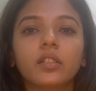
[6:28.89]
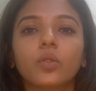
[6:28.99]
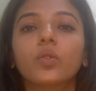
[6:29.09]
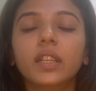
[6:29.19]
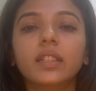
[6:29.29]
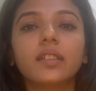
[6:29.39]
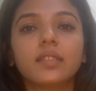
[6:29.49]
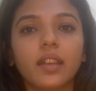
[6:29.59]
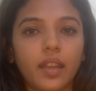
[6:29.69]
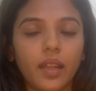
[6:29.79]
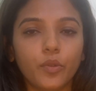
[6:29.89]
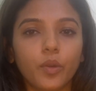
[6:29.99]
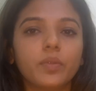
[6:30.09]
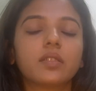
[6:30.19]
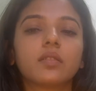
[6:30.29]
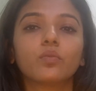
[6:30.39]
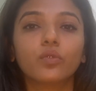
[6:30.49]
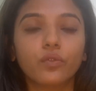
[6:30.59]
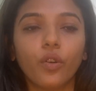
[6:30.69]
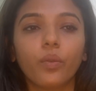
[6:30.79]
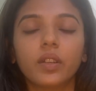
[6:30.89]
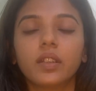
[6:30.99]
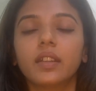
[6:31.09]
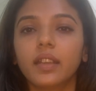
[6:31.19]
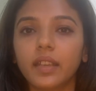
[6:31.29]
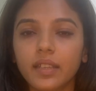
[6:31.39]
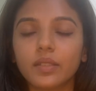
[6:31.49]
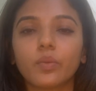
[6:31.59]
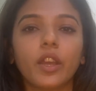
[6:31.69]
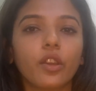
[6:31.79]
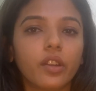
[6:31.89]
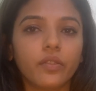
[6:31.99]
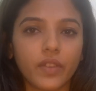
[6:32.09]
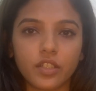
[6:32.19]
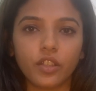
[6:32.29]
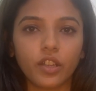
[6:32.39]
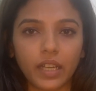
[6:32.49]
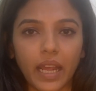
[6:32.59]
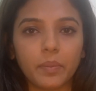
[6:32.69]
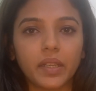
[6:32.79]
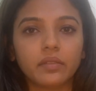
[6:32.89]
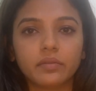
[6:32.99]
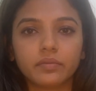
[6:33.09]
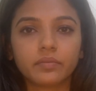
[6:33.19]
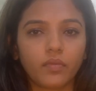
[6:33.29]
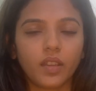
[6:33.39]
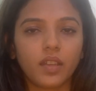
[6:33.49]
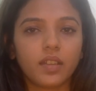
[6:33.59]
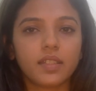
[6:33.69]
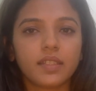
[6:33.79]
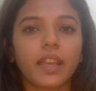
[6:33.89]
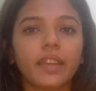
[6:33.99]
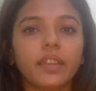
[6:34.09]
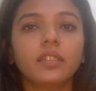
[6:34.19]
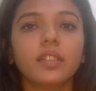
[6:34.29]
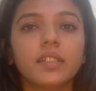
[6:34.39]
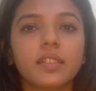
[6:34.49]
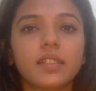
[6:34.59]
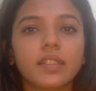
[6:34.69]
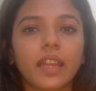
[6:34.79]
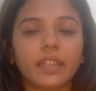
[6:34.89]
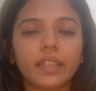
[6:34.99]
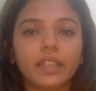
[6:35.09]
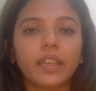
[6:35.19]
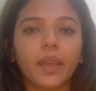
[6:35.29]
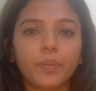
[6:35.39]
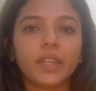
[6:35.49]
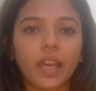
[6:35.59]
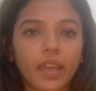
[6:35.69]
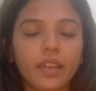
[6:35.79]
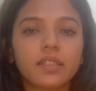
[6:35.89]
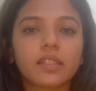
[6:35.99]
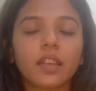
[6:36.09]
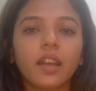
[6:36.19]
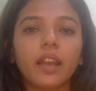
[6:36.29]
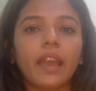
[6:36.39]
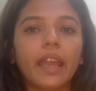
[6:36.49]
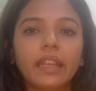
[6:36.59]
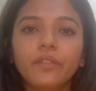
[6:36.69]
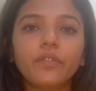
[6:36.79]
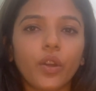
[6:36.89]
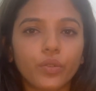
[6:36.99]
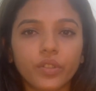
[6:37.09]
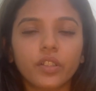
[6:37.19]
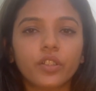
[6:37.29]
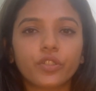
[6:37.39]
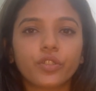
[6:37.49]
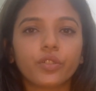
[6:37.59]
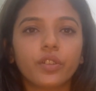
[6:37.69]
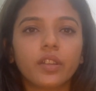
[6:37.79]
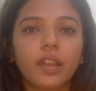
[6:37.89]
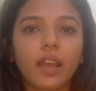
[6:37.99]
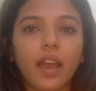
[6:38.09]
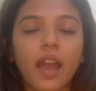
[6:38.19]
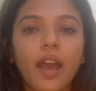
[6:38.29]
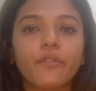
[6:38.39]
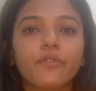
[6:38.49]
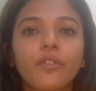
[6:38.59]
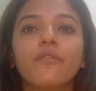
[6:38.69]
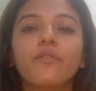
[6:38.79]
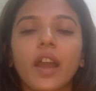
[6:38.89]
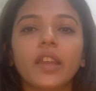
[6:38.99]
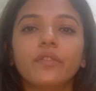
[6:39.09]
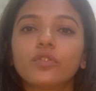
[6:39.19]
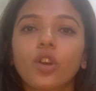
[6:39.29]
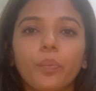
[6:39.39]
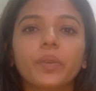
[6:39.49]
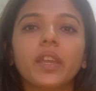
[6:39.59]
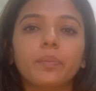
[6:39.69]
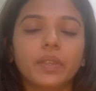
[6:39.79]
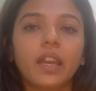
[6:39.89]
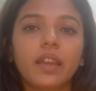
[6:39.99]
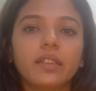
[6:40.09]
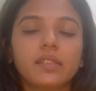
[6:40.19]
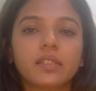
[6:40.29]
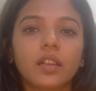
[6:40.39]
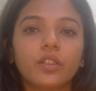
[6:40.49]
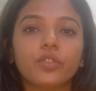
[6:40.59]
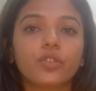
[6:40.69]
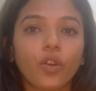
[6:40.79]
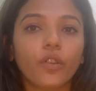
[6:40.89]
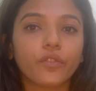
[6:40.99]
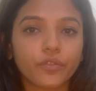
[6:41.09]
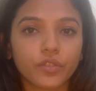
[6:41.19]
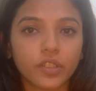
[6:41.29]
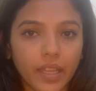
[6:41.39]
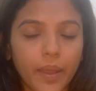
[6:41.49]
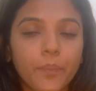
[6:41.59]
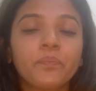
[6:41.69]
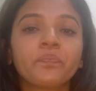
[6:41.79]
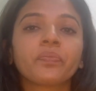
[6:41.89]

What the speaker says: only things that help your business move forward is where you're investing your time in. Second is setting KPIs. Any founder should have 5 top KPIs drawn for them.